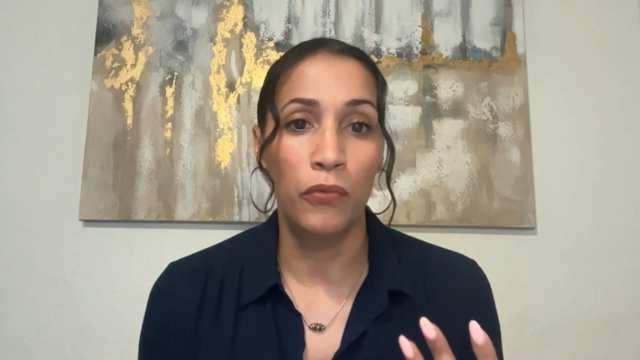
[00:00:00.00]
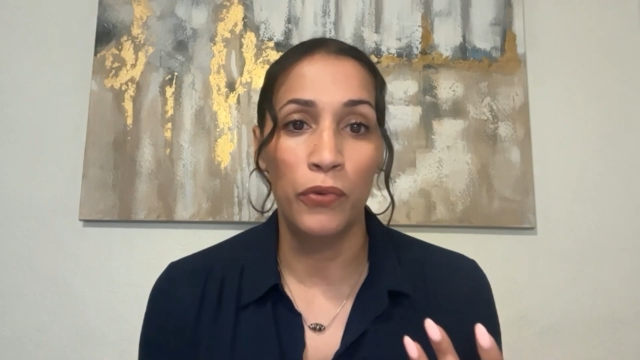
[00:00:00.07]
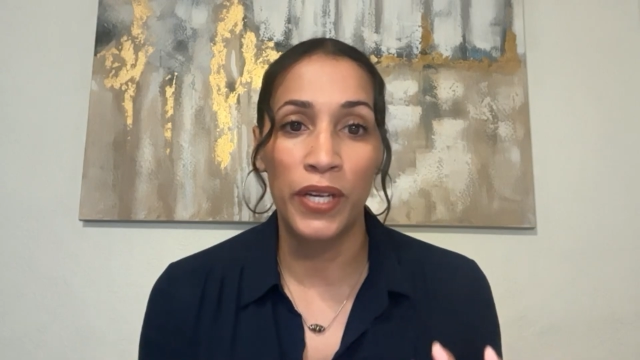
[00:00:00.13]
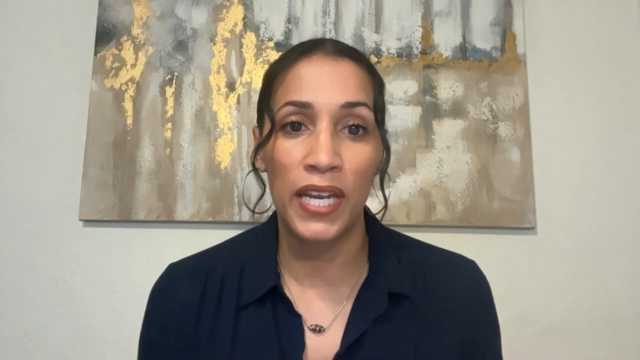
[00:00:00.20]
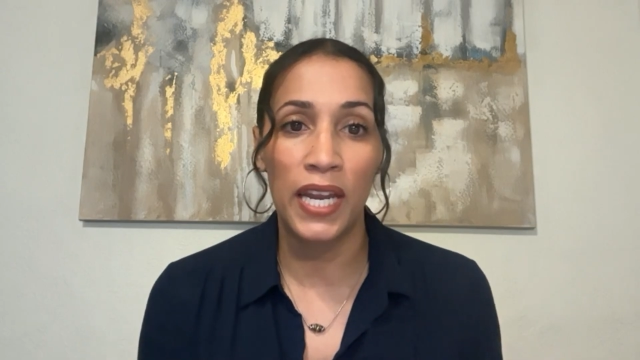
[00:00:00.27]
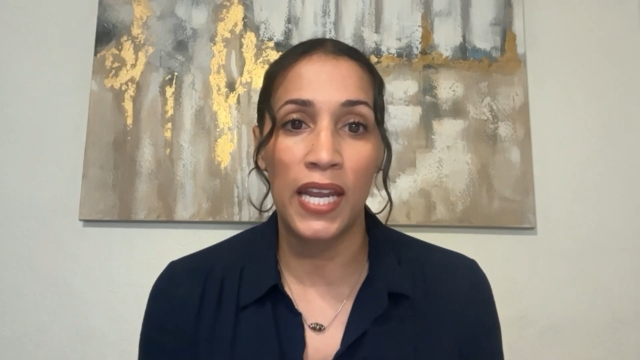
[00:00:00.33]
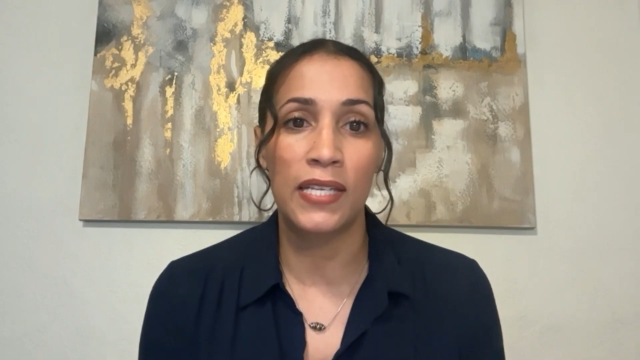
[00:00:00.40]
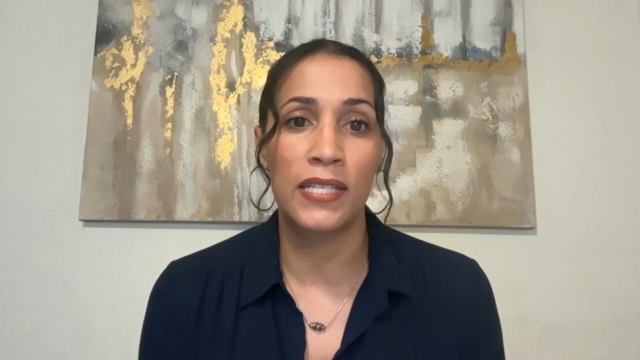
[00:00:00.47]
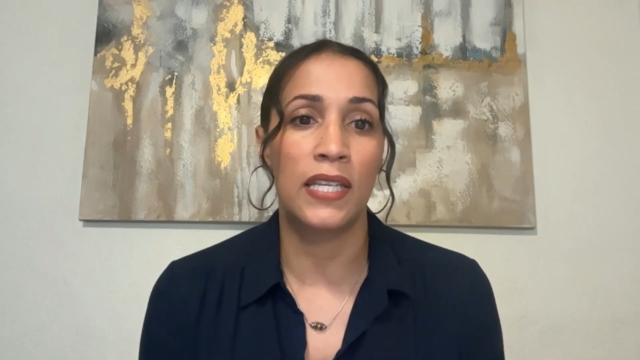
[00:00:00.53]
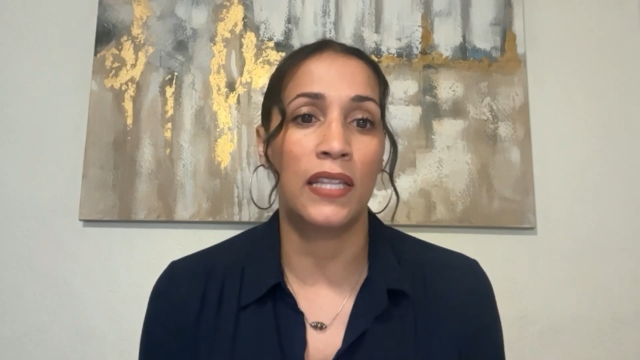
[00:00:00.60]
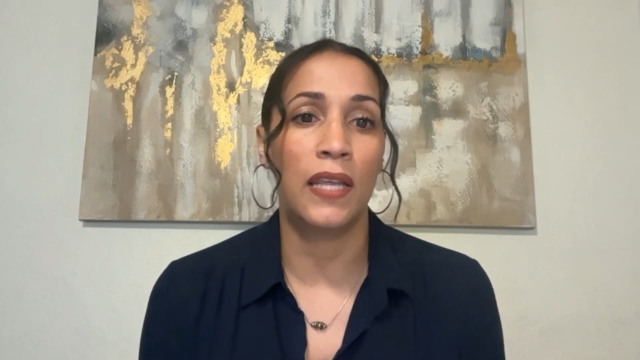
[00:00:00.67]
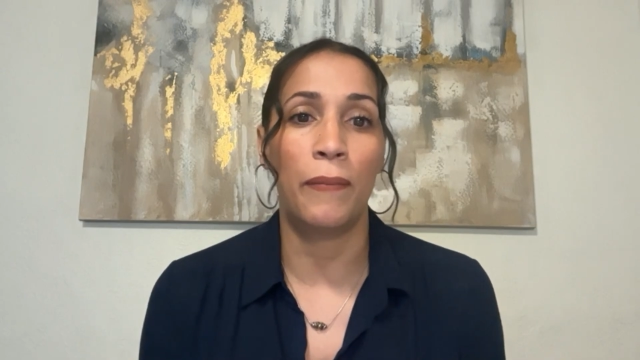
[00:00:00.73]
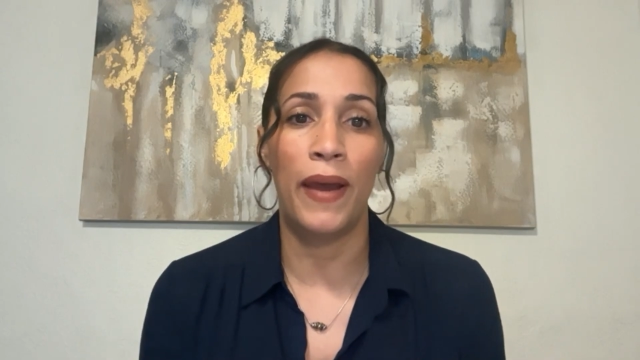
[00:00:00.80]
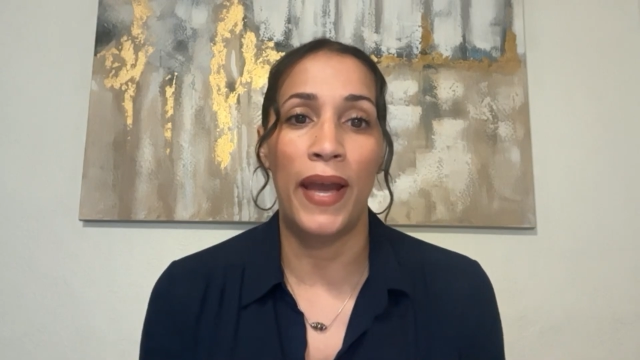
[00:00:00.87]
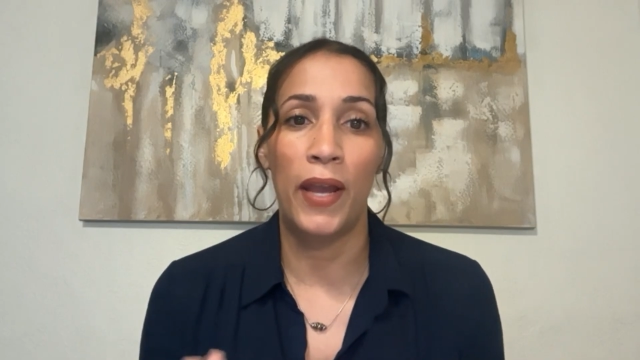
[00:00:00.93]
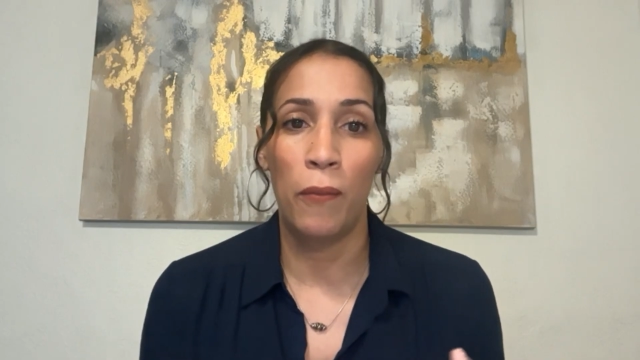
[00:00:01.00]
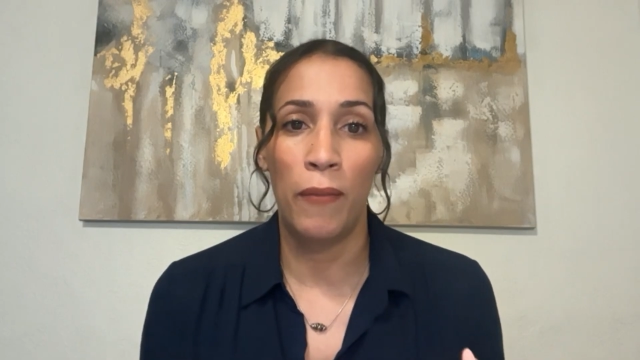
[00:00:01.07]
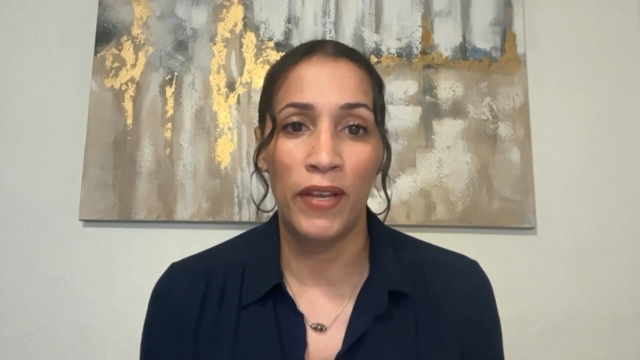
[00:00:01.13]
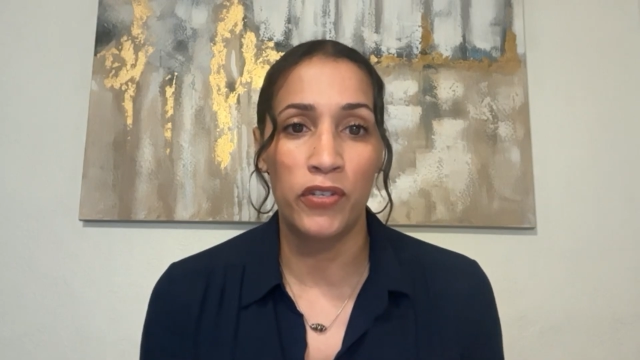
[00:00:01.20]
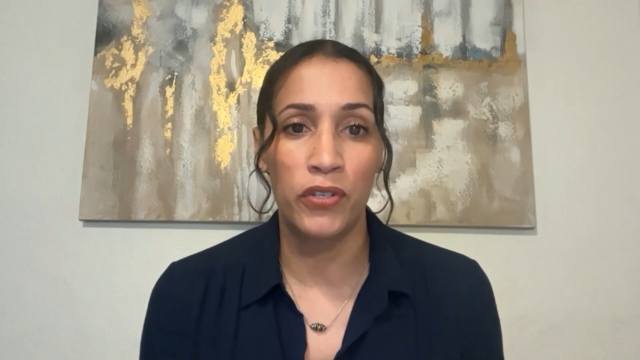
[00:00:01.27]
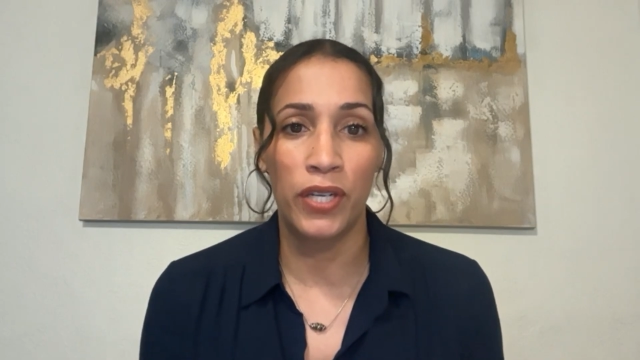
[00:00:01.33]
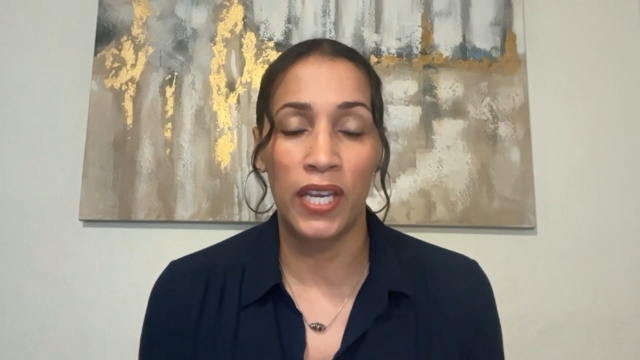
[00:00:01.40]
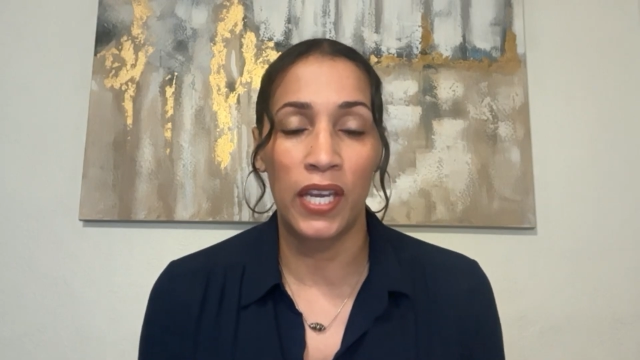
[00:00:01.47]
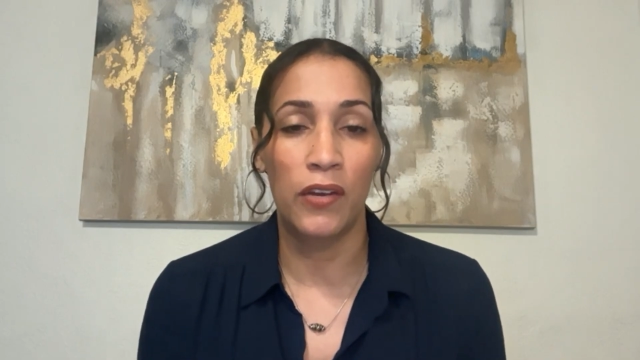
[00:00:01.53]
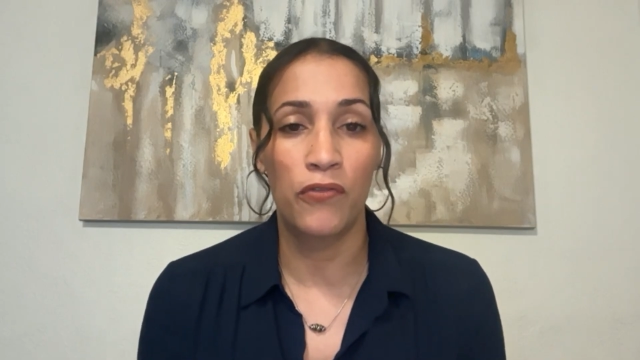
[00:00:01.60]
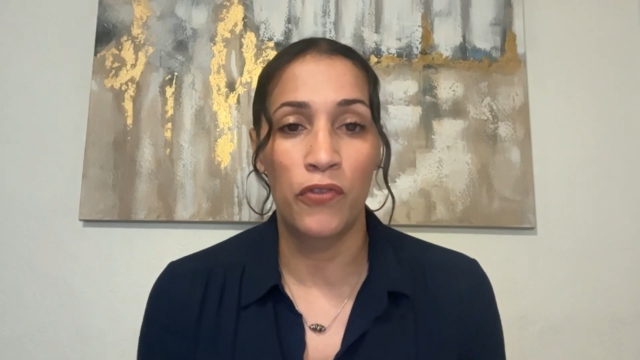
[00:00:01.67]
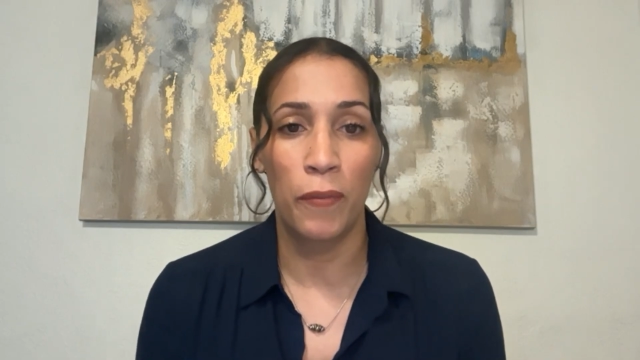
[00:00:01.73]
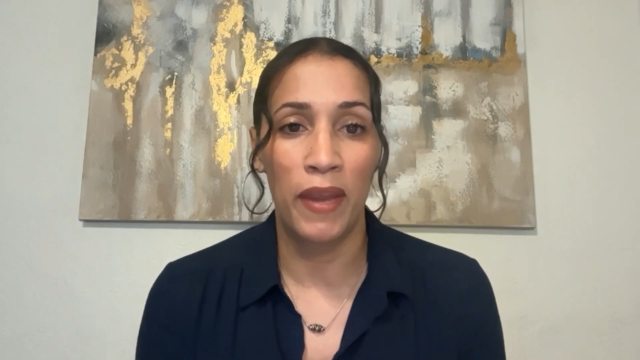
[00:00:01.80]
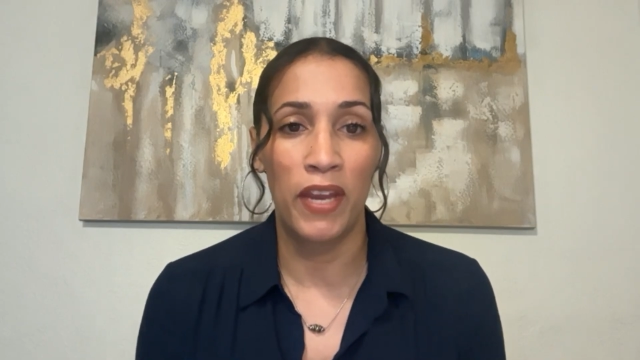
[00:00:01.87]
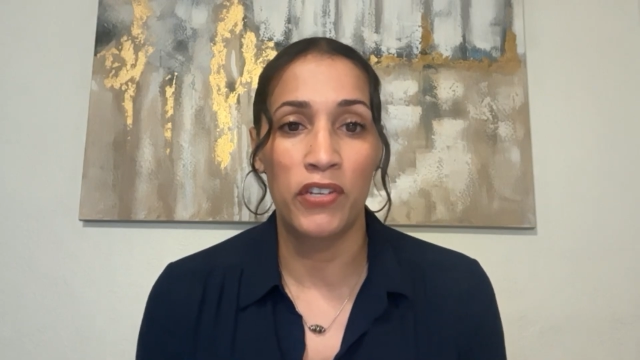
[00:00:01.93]
readings and that biometric
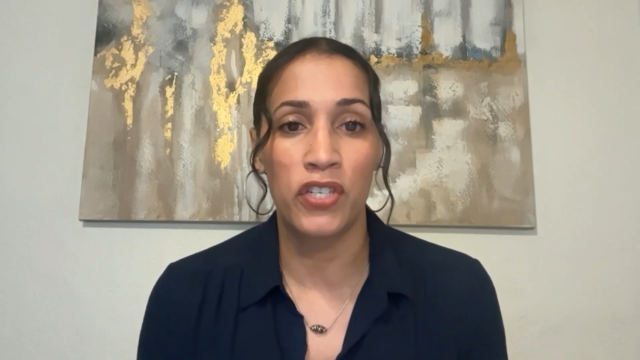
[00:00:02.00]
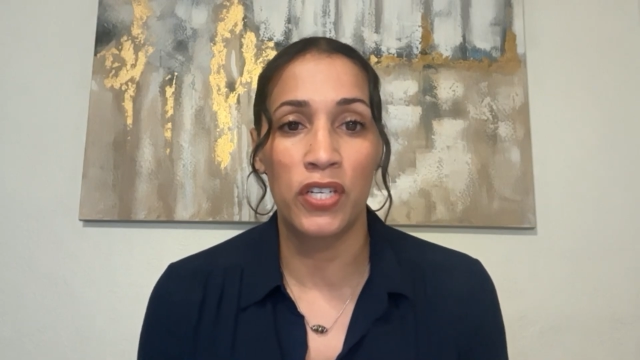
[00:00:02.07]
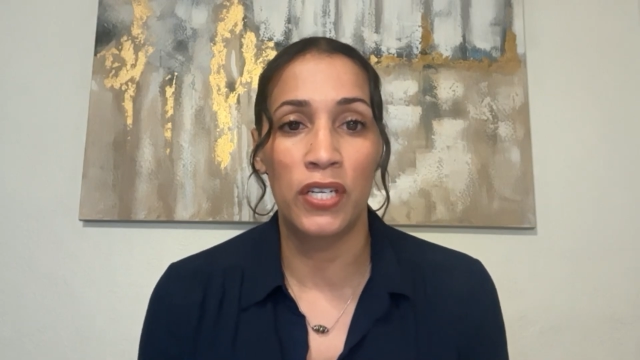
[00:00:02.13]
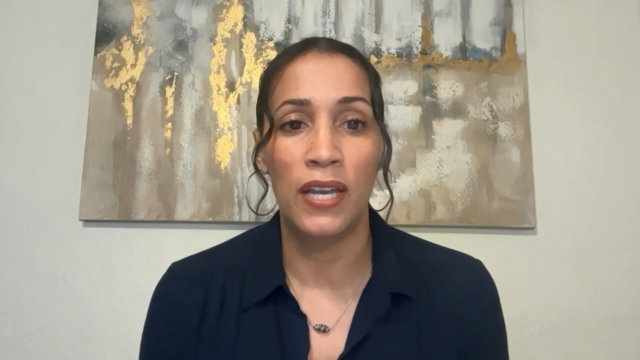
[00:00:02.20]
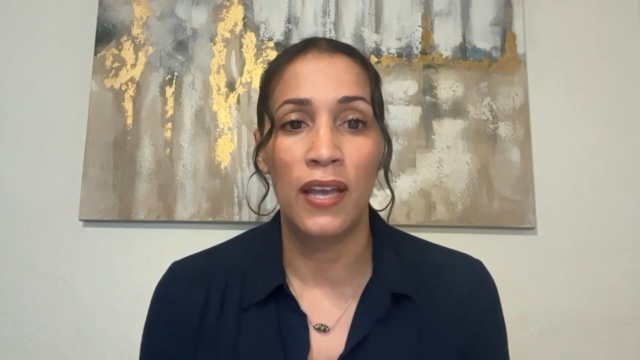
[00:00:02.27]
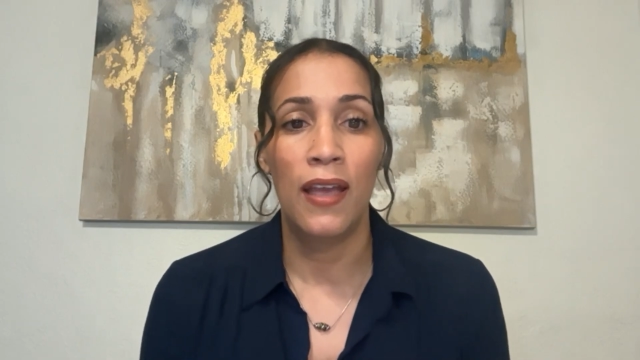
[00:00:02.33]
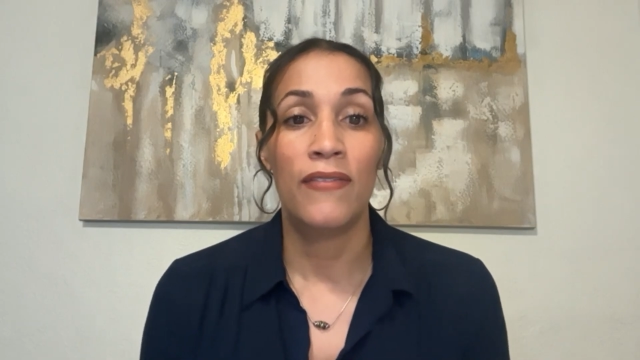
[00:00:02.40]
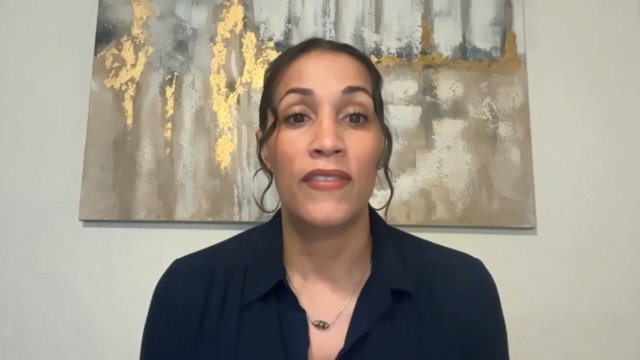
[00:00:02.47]
information